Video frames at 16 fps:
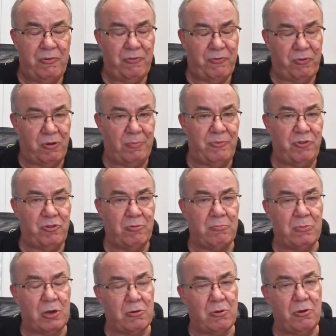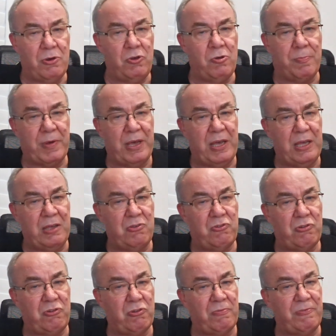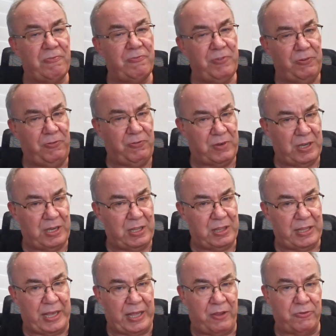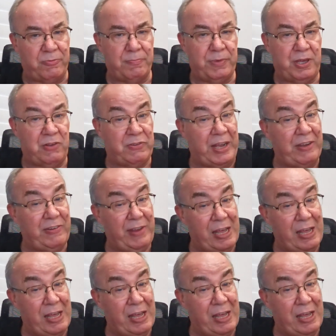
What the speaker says: From tomorrow you're paying interest on 15,000 because that's